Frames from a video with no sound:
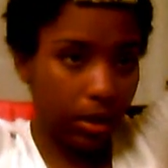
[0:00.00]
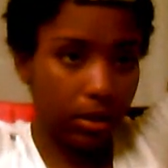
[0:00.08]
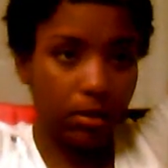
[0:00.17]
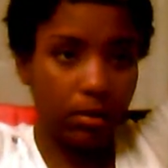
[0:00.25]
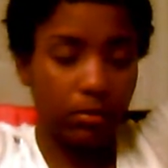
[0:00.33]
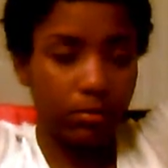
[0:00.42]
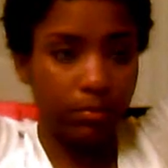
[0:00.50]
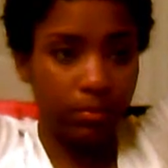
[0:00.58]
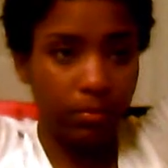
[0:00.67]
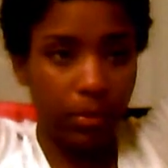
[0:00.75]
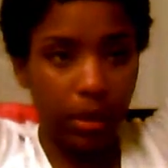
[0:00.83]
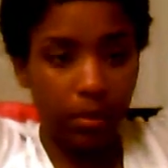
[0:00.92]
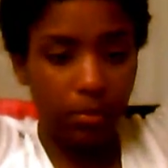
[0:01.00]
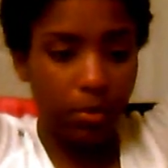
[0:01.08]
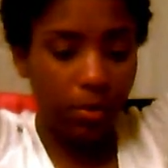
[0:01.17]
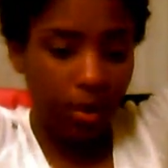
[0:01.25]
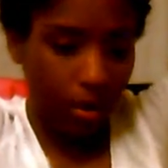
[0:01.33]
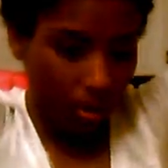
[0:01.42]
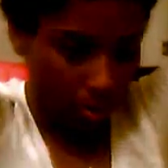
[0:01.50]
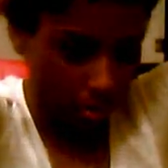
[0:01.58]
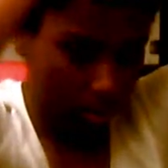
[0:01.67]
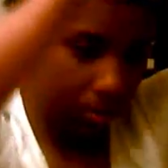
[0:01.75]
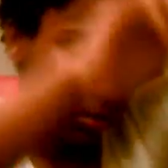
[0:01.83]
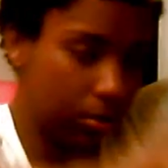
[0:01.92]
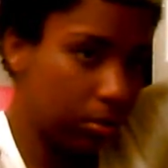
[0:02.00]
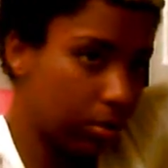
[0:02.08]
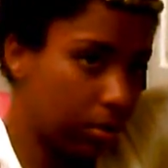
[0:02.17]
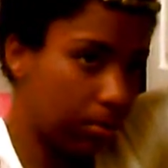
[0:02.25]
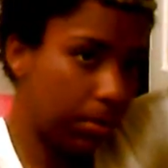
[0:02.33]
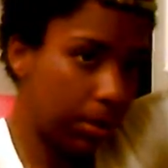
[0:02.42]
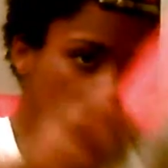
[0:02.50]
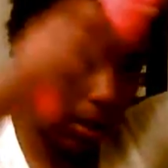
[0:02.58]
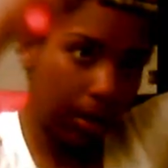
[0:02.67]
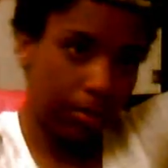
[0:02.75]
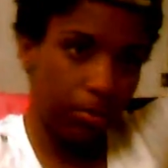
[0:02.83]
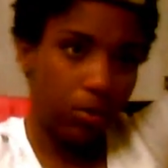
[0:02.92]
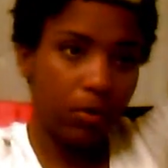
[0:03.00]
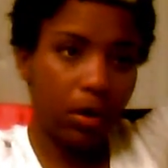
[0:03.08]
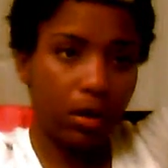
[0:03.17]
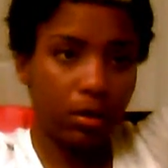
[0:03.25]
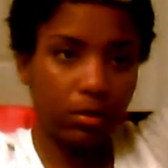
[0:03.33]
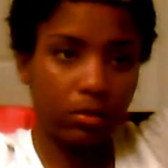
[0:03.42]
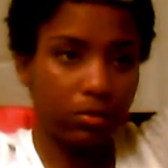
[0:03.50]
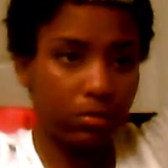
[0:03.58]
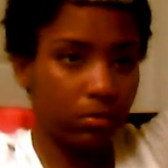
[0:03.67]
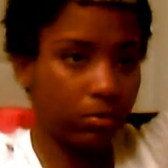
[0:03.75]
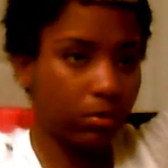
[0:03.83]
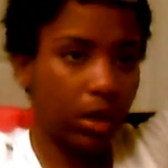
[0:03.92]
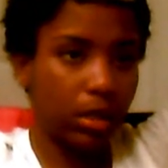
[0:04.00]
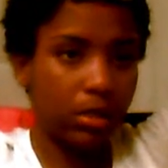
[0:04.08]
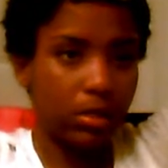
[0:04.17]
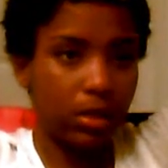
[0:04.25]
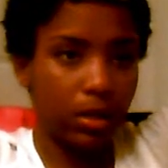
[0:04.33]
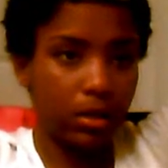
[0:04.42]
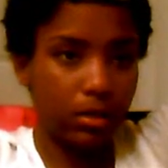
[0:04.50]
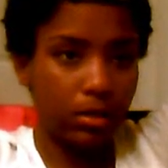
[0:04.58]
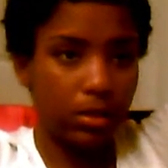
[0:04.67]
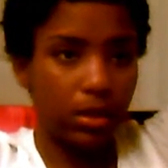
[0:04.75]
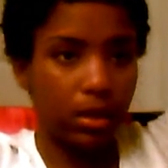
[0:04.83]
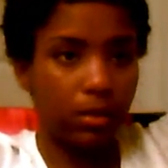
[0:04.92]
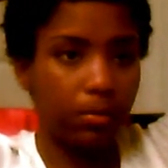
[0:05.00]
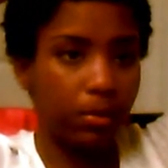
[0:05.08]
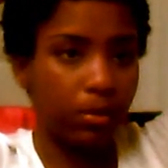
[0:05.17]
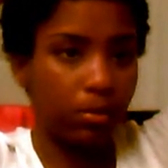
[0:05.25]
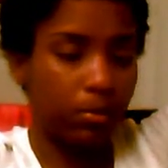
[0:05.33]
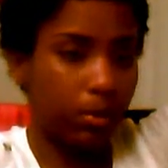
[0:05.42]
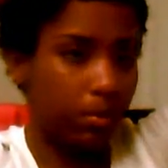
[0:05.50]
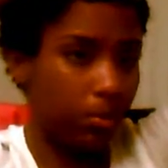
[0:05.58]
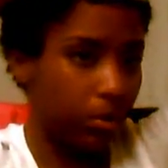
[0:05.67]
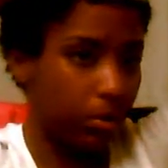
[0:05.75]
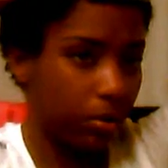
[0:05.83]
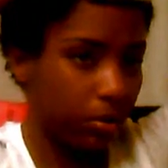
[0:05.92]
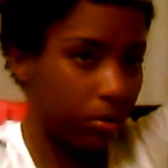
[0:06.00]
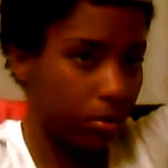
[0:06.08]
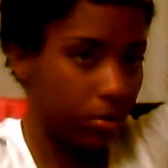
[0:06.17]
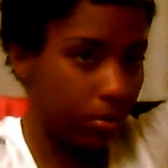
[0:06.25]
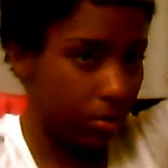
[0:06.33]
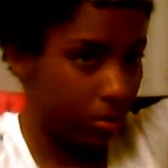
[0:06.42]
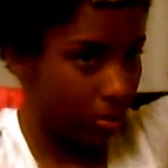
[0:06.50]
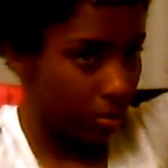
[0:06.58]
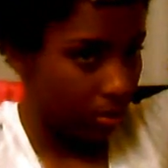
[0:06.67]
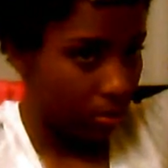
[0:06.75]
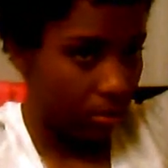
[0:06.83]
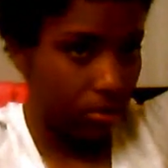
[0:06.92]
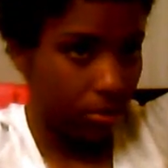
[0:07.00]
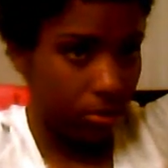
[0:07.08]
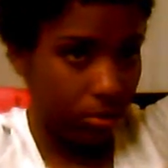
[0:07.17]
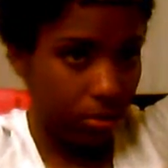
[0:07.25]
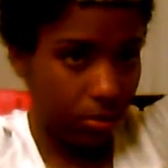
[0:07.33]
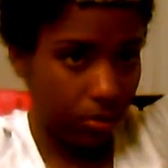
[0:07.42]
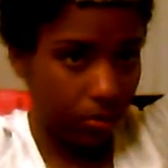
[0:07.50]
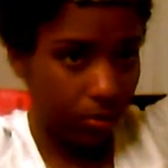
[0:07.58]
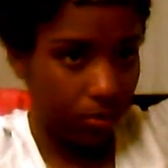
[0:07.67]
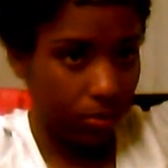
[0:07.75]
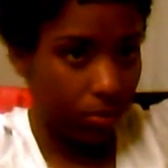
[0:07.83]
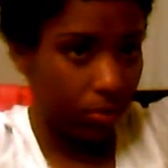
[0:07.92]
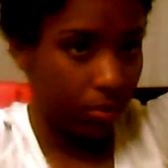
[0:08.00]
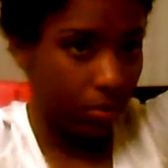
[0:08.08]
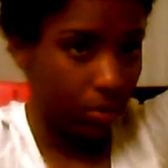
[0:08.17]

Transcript: or like a mohawk, but not a mohawk. I just like it to stand up a little bit more. So,